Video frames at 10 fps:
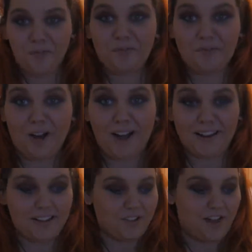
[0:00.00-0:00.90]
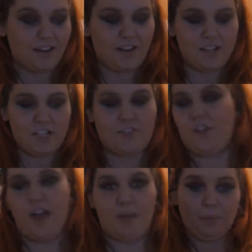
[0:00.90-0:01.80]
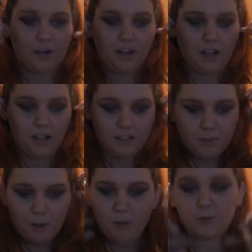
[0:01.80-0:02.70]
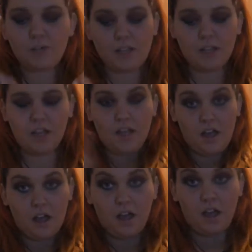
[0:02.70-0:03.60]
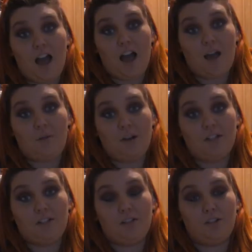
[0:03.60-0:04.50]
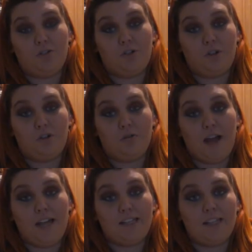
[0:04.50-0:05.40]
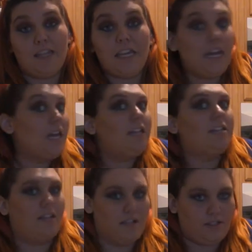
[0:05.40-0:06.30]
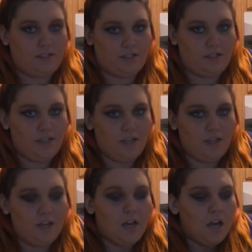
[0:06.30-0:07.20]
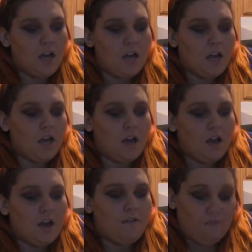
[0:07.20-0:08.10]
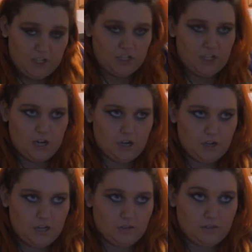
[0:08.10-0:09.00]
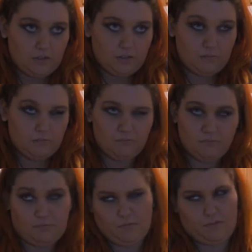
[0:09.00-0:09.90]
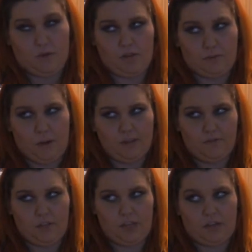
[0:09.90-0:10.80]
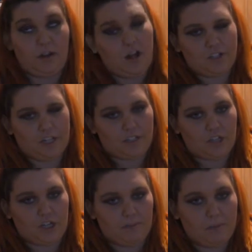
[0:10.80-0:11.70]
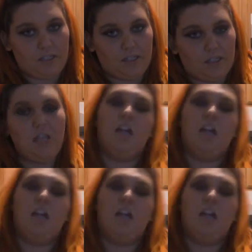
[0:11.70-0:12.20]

Why did I do that? I just feel hyper, I suppose. I wanted to show you guys the easiest vegetarian, well, it's probably vegan. I'll check the chicken pieces.